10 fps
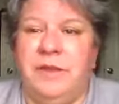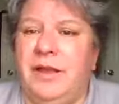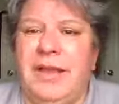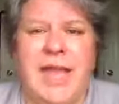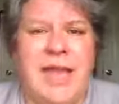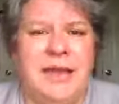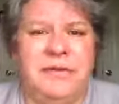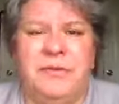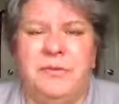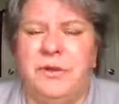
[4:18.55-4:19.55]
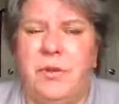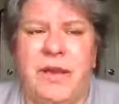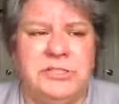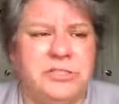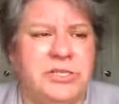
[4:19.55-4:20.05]
again, there were
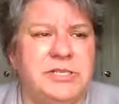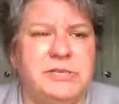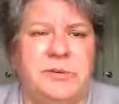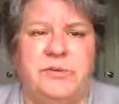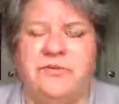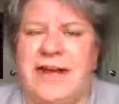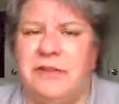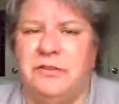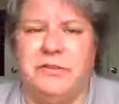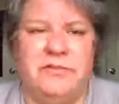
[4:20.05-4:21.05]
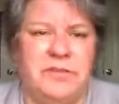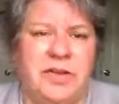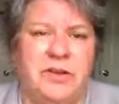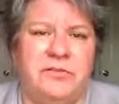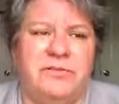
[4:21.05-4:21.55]
questions, but followed the
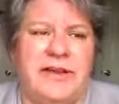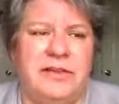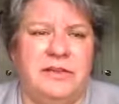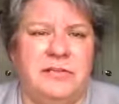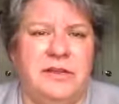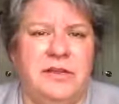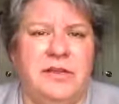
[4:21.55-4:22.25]
flow, followed